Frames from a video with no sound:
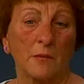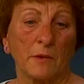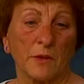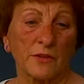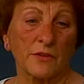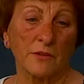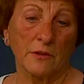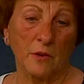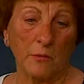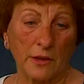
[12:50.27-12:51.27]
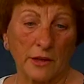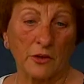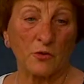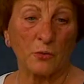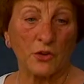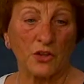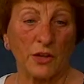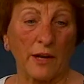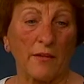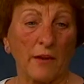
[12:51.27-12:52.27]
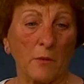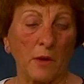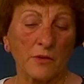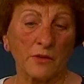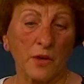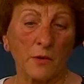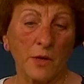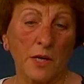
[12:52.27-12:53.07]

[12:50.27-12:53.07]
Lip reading: because, Medicare is pushing on them also.